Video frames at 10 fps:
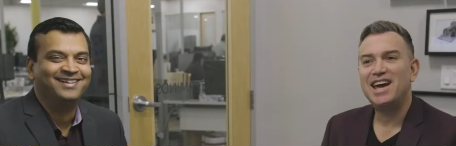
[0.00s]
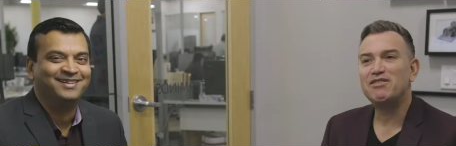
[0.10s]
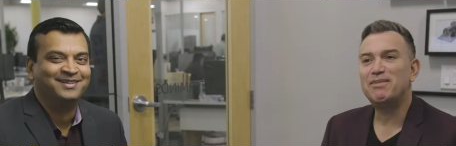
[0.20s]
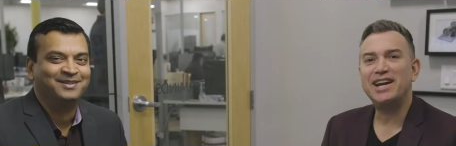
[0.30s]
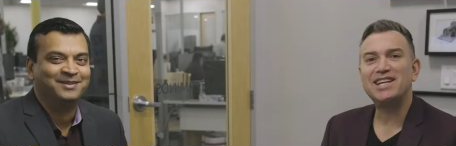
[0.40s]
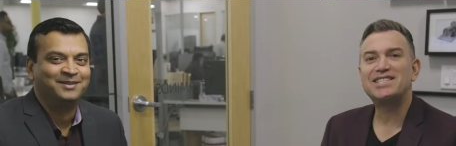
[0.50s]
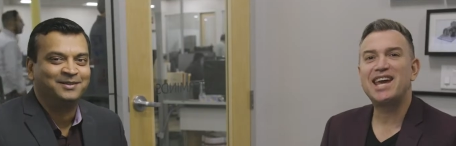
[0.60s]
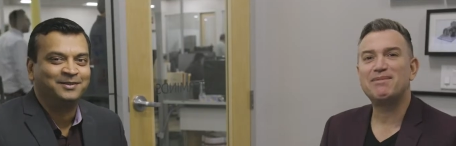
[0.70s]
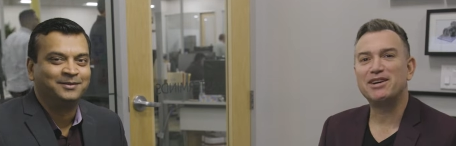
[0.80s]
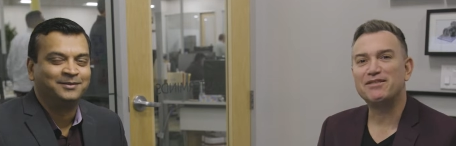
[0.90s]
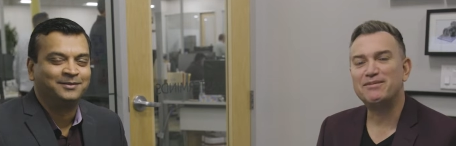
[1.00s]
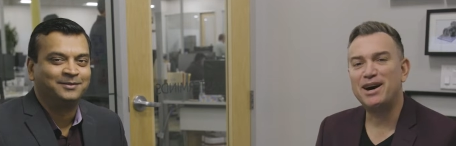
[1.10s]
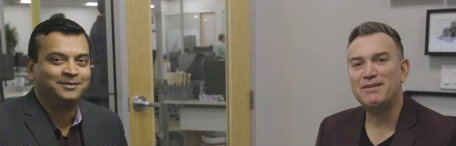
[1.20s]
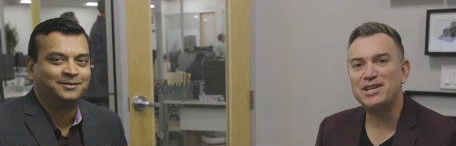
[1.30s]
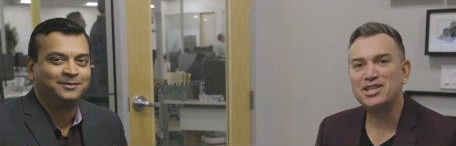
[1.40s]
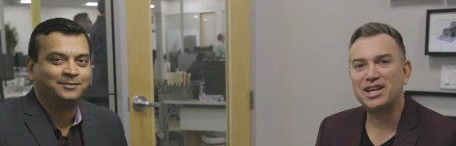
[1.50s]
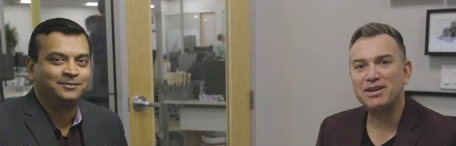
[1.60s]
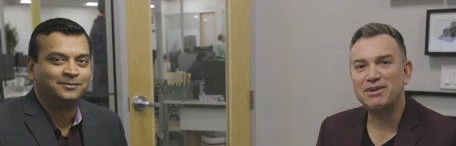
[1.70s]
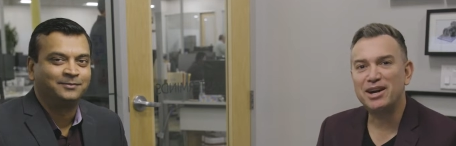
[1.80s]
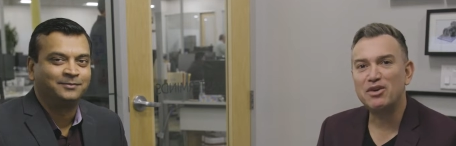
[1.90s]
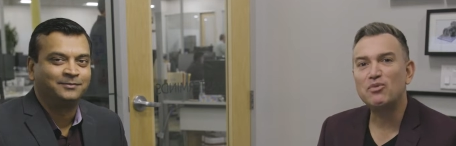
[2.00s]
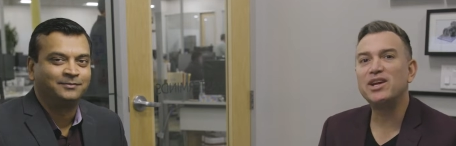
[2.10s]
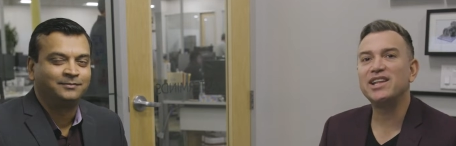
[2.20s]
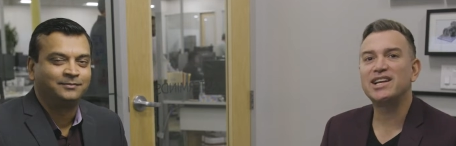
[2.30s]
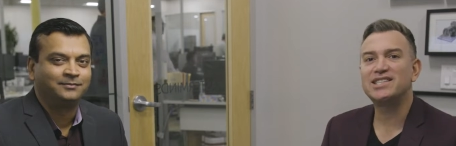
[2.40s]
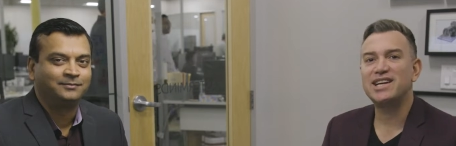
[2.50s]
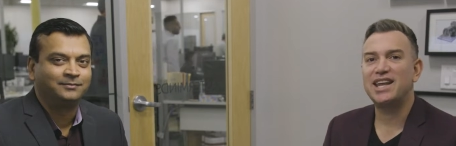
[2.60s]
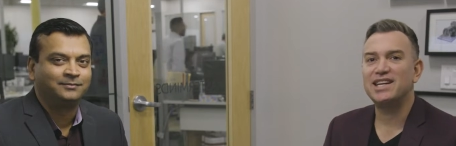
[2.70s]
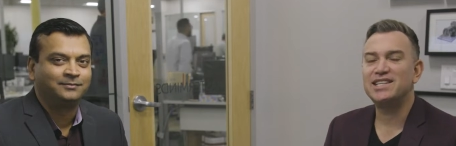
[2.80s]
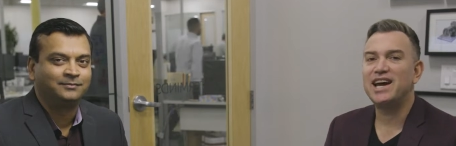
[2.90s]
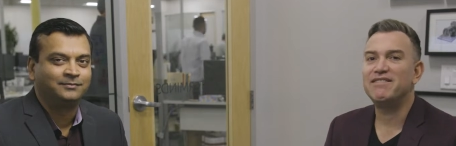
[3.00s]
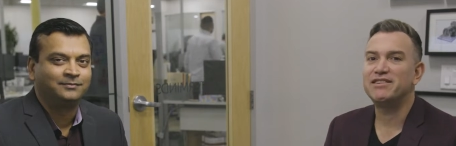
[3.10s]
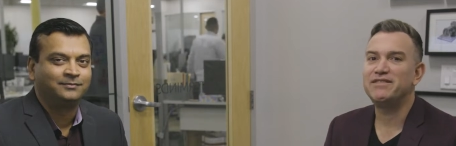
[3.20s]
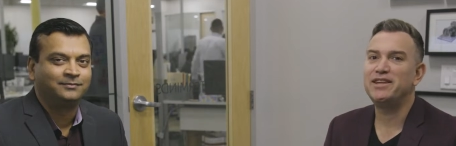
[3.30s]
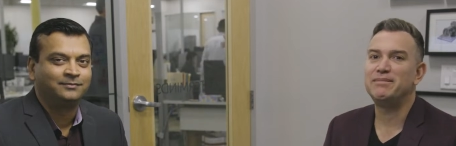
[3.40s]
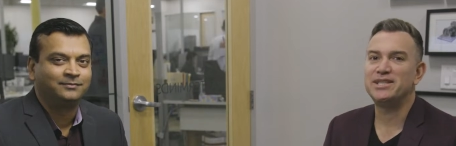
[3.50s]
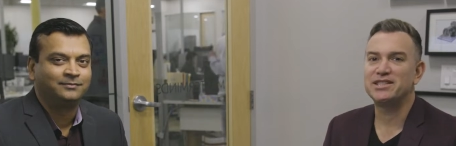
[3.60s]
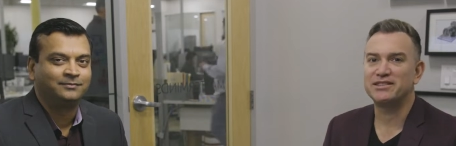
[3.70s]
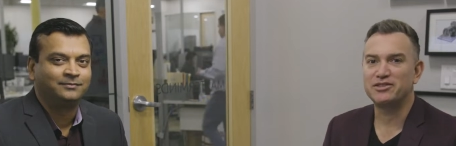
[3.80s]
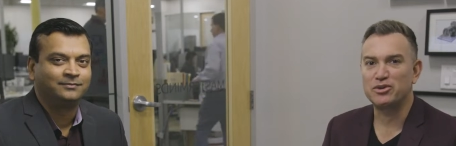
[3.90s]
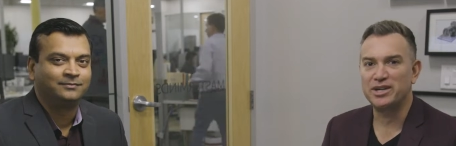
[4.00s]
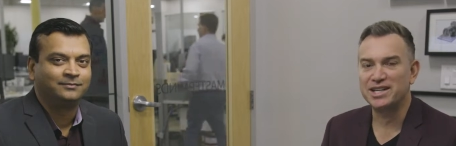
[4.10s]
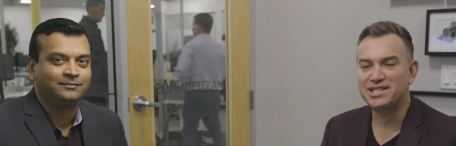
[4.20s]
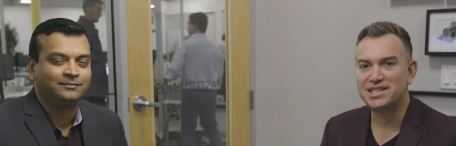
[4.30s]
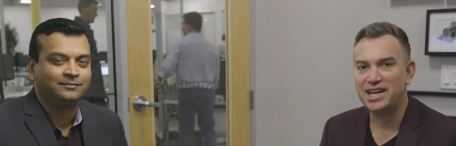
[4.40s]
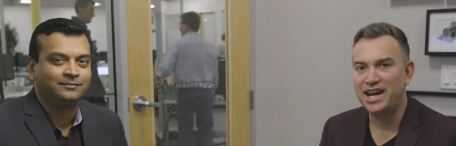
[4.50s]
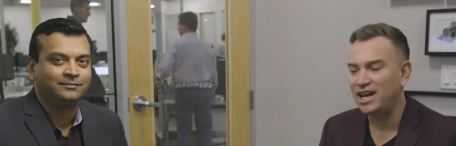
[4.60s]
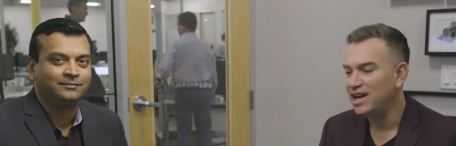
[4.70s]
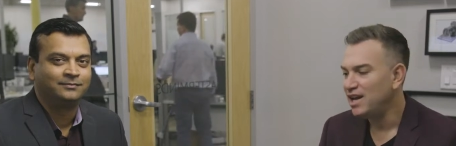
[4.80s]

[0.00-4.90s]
Speaker 1: Hey everybody, it's Gabriel from Automation Anywhere. Really excited to have Navin Mittal joining us today